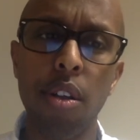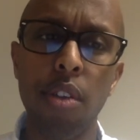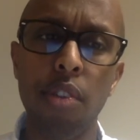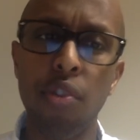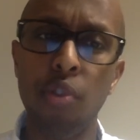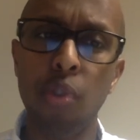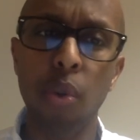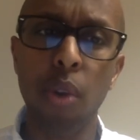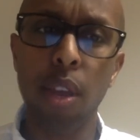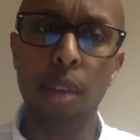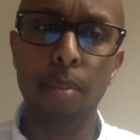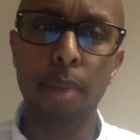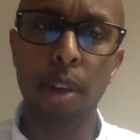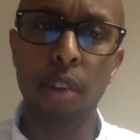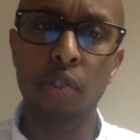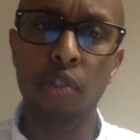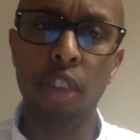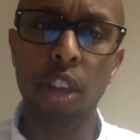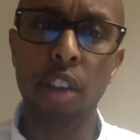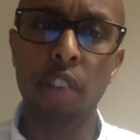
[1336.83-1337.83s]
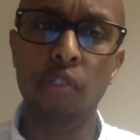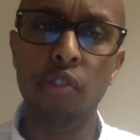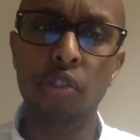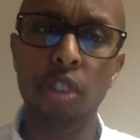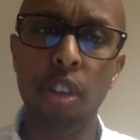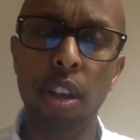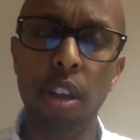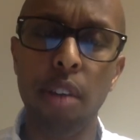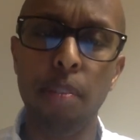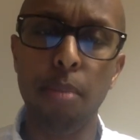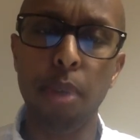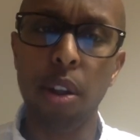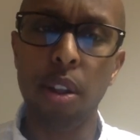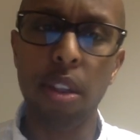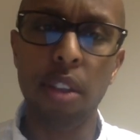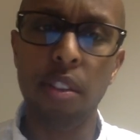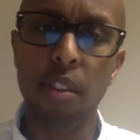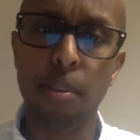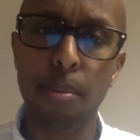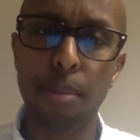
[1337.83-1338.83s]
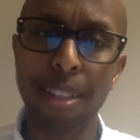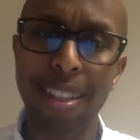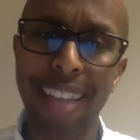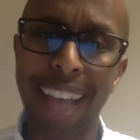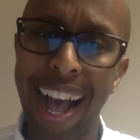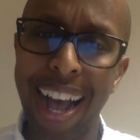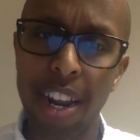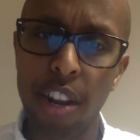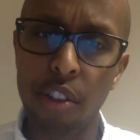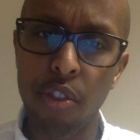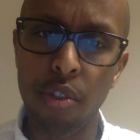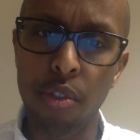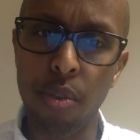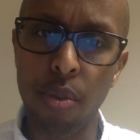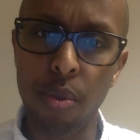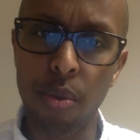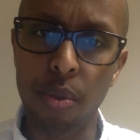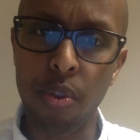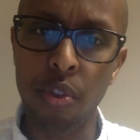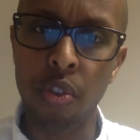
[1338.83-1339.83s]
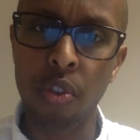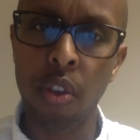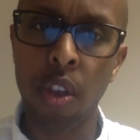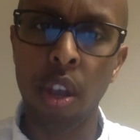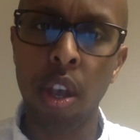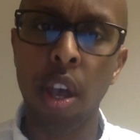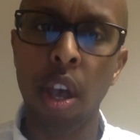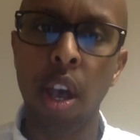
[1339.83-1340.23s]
solely about changing participant attitudes,